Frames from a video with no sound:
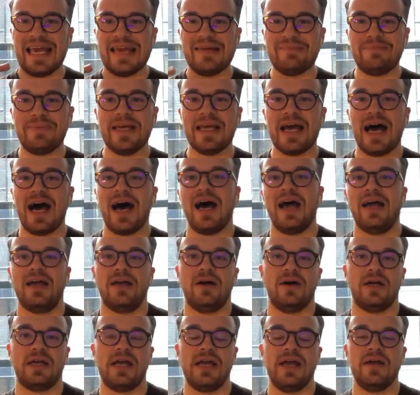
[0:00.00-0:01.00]

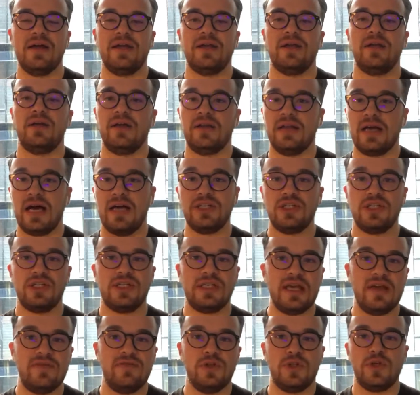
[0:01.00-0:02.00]
KPI, okay? And I
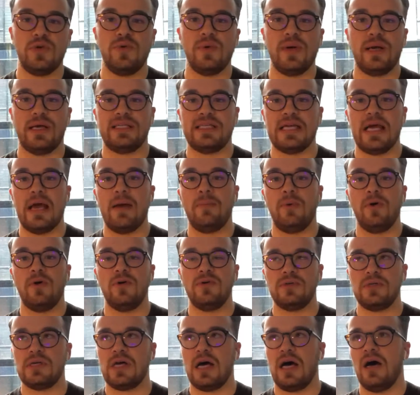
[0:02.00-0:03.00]
just gave you two
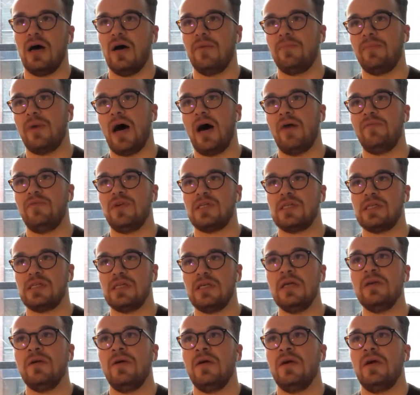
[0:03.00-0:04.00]
examples,
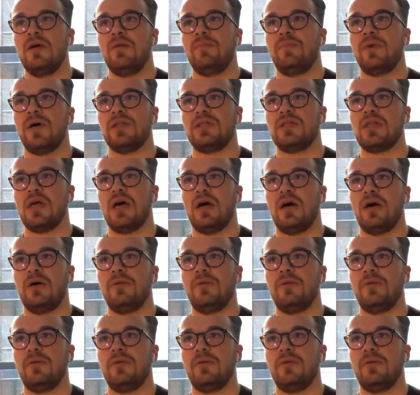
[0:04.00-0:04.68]
obviously, but